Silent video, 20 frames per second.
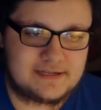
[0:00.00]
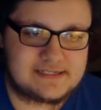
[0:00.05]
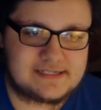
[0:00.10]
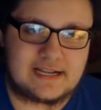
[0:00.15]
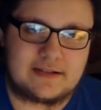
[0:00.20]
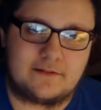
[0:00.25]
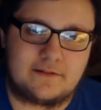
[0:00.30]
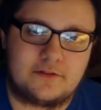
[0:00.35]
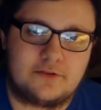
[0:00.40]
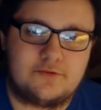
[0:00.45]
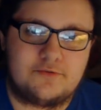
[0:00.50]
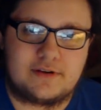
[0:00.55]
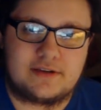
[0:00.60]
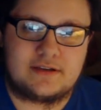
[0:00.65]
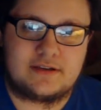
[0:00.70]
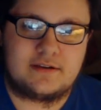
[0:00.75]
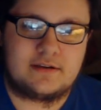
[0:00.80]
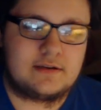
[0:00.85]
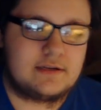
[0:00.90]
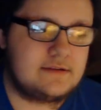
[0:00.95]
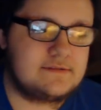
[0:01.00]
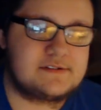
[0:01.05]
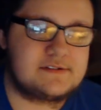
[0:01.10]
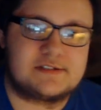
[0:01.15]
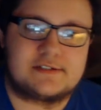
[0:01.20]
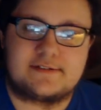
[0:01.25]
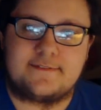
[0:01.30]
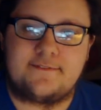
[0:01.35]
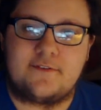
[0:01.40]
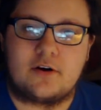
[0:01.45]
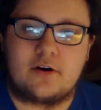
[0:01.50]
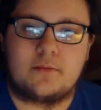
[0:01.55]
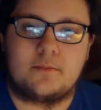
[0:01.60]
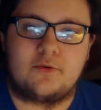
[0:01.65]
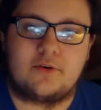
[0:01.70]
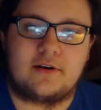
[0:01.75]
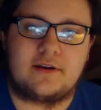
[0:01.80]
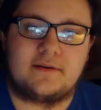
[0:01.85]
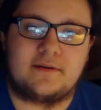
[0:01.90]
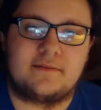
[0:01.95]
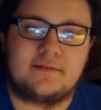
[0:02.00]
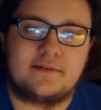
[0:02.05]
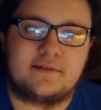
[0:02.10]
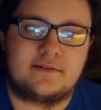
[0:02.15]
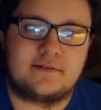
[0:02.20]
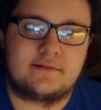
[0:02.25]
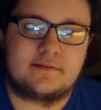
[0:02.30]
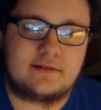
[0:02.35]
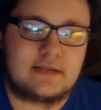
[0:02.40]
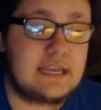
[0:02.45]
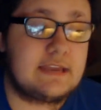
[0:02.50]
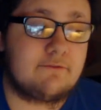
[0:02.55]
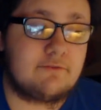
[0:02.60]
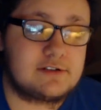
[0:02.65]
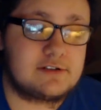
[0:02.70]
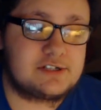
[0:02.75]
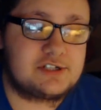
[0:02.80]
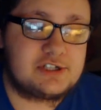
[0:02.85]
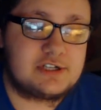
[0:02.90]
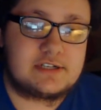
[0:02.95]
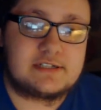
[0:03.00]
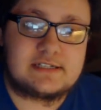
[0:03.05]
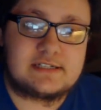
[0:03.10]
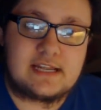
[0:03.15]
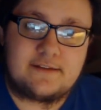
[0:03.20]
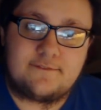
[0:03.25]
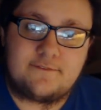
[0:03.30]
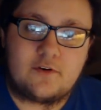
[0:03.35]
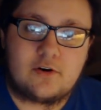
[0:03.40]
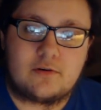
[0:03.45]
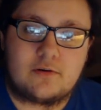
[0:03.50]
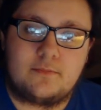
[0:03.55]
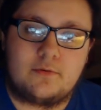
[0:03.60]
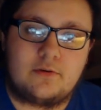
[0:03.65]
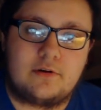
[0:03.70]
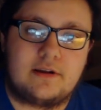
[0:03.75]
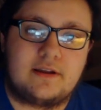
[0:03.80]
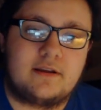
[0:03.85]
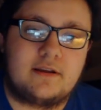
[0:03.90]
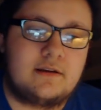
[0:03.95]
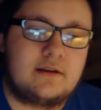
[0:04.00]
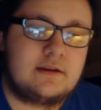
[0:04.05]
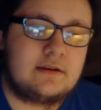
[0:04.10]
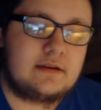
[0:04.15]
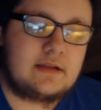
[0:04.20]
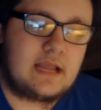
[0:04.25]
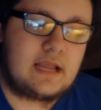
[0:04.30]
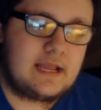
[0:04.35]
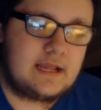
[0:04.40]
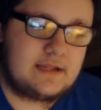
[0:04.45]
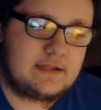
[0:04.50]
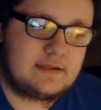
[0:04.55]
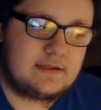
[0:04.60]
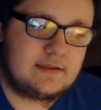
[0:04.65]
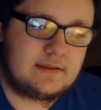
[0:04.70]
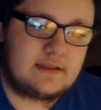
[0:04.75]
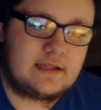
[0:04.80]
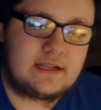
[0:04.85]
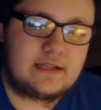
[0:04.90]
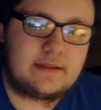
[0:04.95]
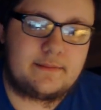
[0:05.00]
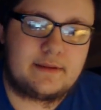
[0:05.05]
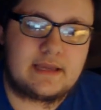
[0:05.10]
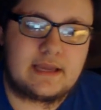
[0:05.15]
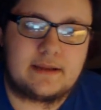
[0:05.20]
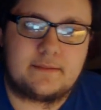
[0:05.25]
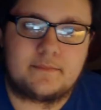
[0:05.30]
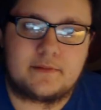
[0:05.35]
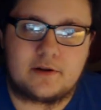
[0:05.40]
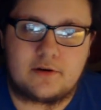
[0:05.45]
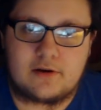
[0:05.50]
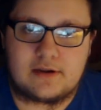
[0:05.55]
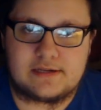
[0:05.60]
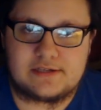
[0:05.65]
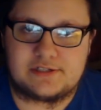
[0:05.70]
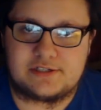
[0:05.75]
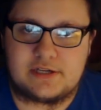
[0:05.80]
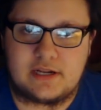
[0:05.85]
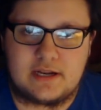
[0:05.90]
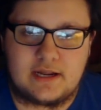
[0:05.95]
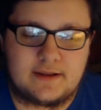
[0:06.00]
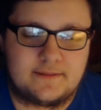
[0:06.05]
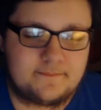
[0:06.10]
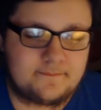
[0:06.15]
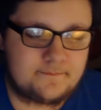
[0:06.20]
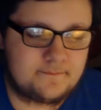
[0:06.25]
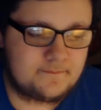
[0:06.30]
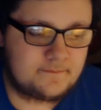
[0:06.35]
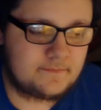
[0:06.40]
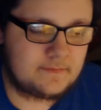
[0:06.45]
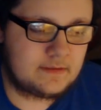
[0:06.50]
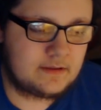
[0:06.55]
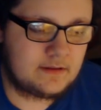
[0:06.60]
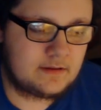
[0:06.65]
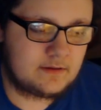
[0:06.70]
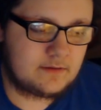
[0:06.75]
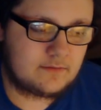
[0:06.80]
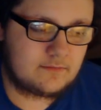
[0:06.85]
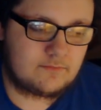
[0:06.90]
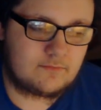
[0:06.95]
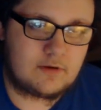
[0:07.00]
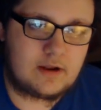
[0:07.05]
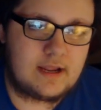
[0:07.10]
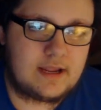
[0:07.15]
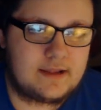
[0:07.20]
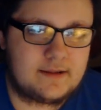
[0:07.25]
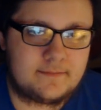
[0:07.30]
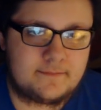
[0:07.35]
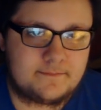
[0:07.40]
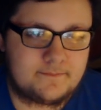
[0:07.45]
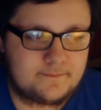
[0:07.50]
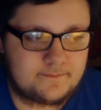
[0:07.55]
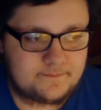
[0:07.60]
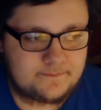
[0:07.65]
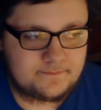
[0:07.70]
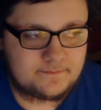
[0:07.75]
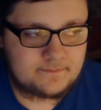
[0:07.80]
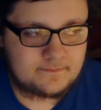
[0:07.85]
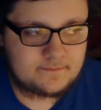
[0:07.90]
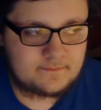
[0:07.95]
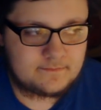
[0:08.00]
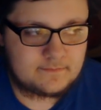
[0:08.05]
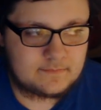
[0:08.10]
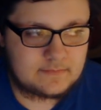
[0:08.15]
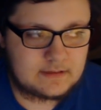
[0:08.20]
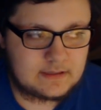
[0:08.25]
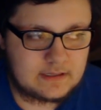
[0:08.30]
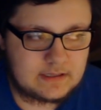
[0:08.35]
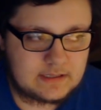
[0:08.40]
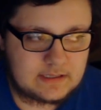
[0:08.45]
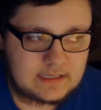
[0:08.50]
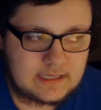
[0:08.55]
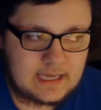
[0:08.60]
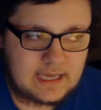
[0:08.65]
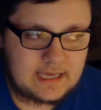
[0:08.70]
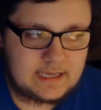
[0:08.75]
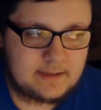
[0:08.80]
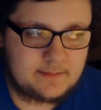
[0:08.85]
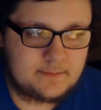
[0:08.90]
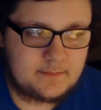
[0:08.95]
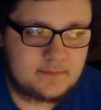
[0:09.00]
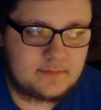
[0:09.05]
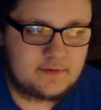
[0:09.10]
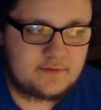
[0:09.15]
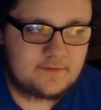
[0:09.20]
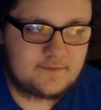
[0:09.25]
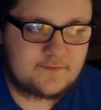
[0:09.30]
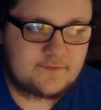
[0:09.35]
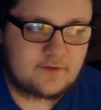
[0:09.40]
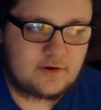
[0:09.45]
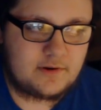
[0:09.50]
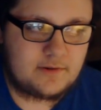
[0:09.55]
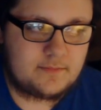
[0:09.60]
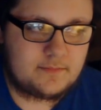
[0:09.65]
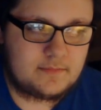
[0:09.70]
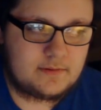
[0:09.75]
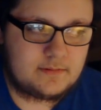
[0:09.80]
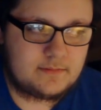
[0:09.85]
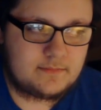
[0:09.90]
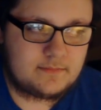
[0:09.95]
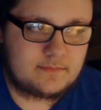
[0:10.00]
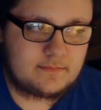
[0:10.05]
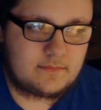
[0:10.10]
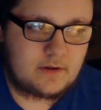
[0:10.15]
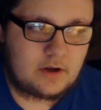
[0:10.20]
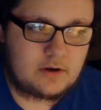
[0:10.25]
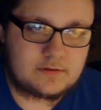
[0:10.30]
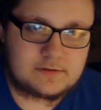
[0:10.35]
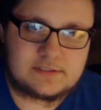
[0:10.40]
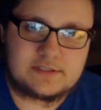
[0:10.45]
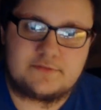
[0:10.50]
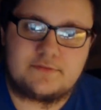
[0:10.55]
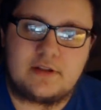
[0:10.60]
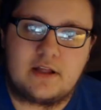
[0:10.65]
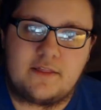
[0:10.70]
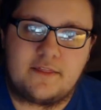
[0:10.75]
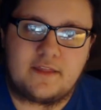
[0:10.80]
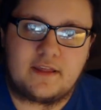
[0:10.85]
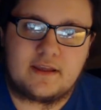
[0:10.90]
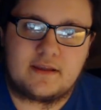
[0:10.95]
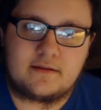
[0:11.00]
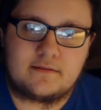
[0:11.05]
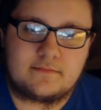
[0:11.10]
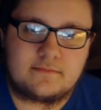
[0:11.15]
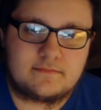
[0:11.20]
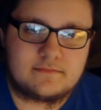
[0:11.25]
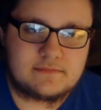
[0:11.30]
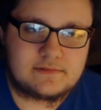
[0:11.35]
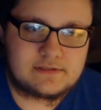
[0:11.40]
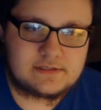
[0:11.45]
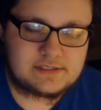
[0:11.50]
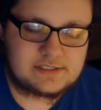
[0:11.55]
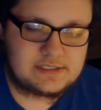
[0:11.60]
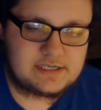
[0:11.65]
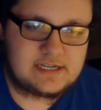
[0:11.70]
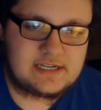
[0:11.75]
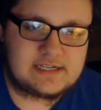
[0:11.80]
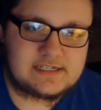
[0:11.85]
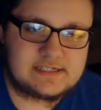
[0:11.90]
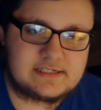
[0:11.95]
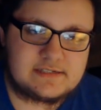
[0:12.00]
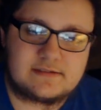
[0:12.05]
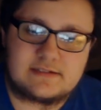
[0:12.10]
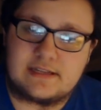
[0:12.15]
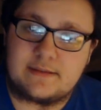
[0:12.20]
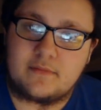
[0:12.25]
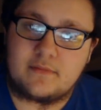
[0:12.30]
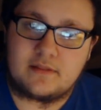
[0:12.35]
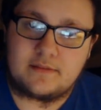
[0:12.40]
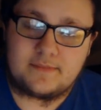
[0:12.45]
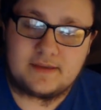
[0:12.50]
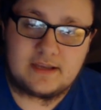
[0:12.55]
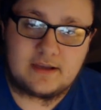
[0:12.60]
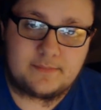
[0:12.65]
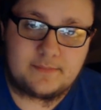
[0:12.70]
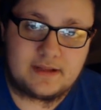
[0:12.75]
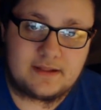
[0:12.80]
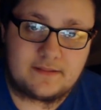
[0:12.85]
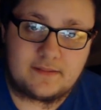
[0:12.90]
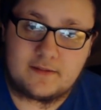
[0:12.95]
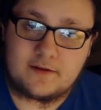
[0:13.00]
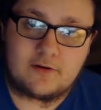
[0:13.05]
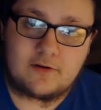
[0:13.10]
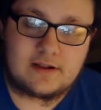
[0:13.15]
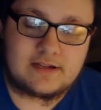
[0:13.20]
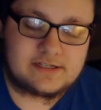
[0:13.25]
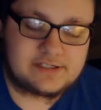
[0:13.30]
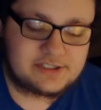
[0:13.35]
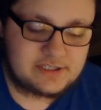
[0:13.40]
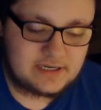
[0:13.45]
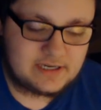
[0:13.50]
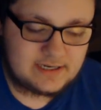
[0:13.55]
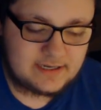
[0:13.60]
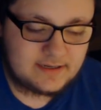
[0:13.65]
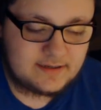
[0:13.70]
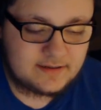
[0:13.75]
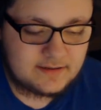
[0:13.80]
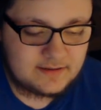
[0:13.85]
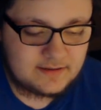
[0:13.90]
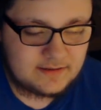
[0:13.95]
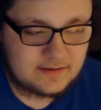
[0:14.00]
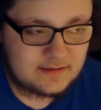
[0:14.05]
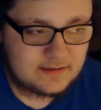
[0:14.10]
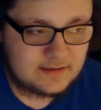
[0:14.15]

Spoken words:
it's like Luke, he was just a farm boy. He was just a farm boy, and then he became the greatest Jedi. Rey came from also nothing. She's seemingly becoming the greatest Jedi.